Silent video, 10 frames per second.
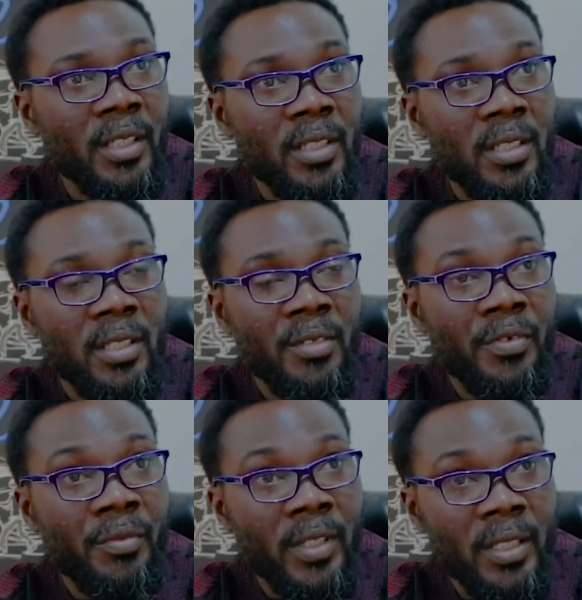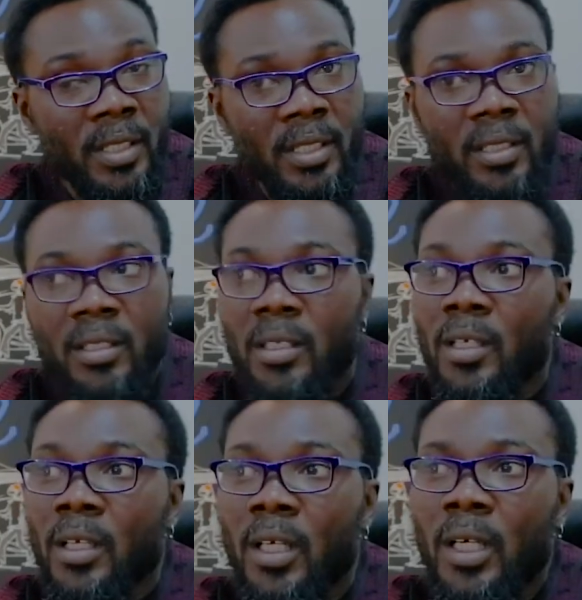Artists in River State.
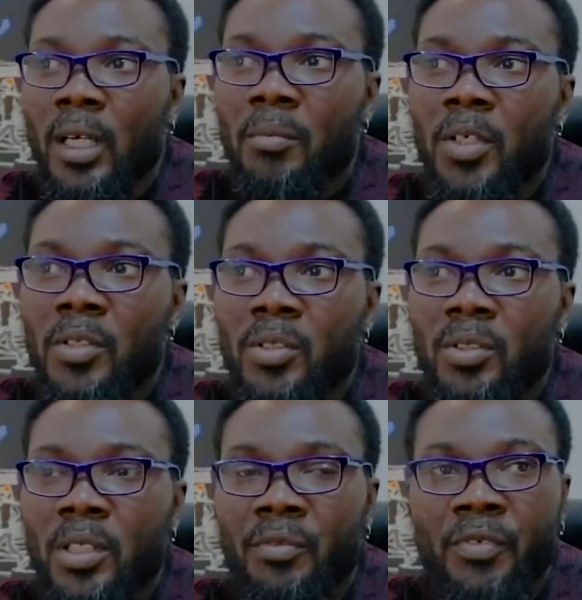I'm also the